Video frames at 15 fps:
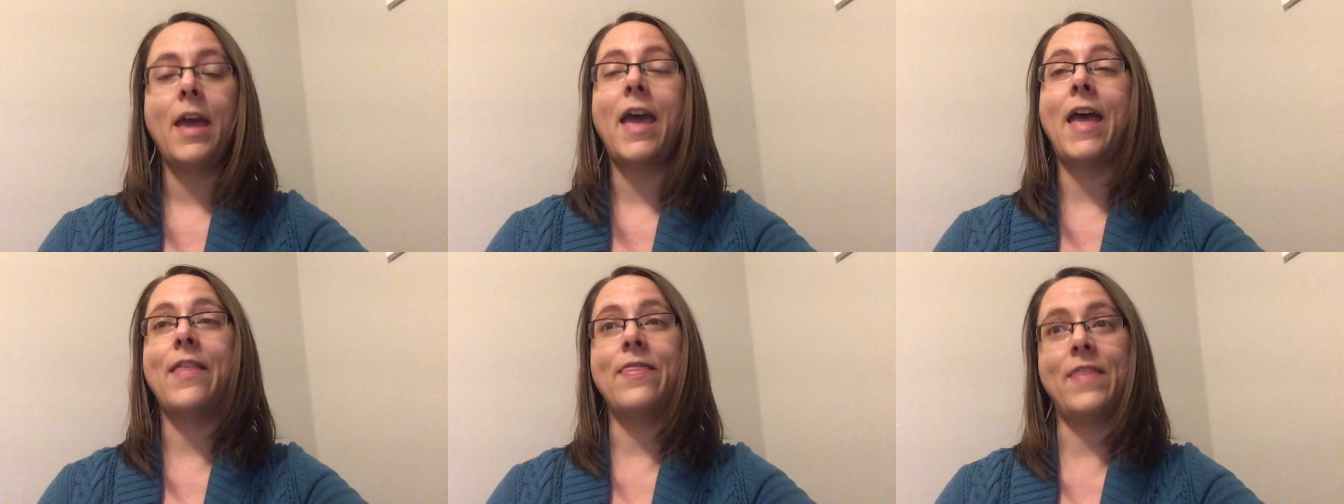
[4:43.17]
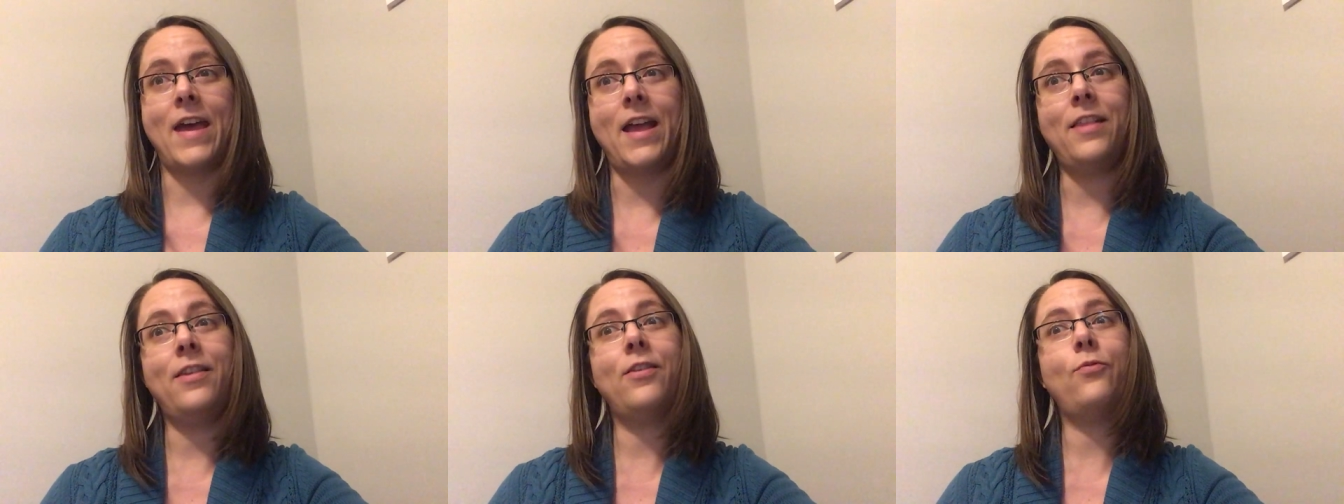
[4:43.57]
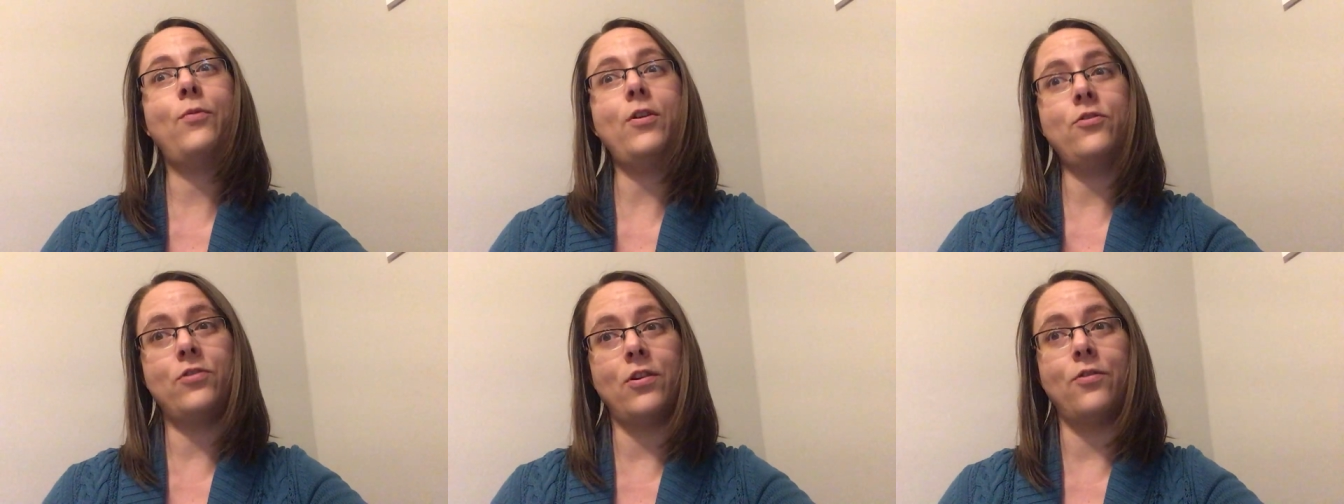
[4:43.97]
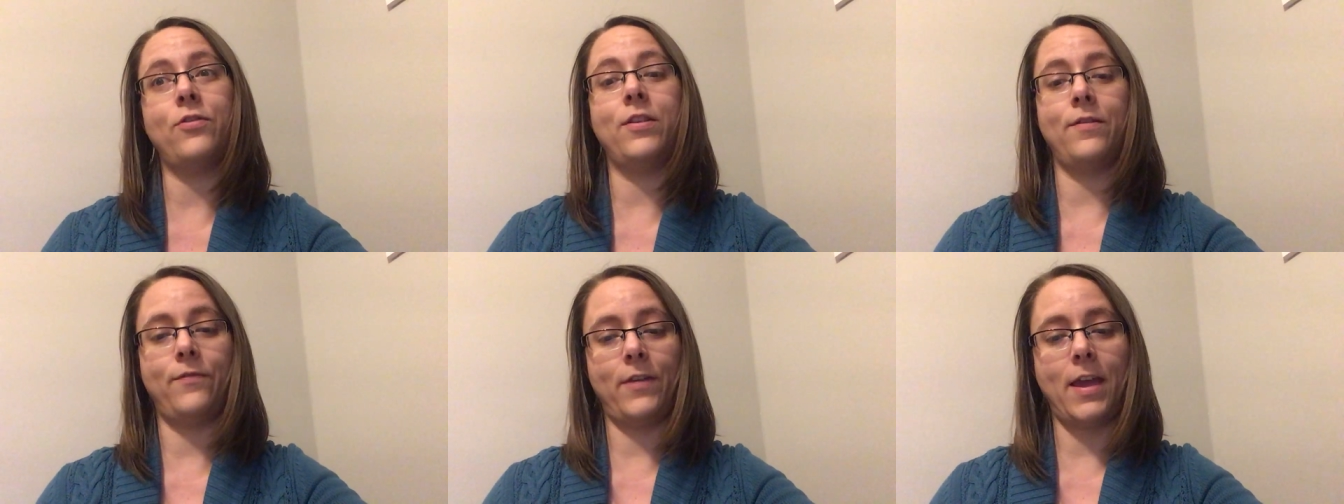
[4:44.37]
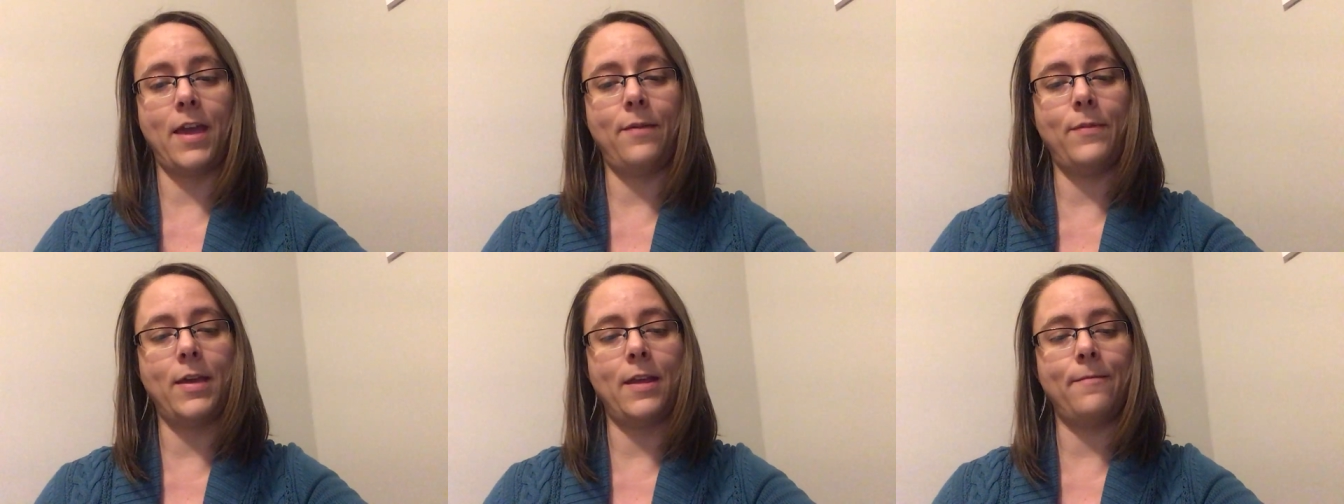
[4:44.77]
And that's where Joseph
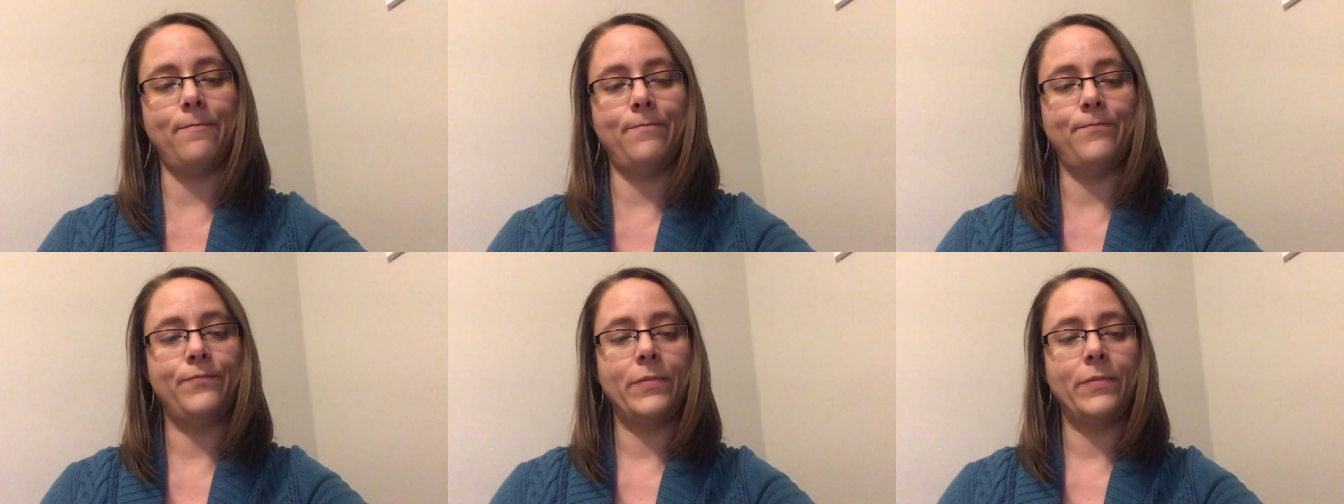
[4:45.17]
came in.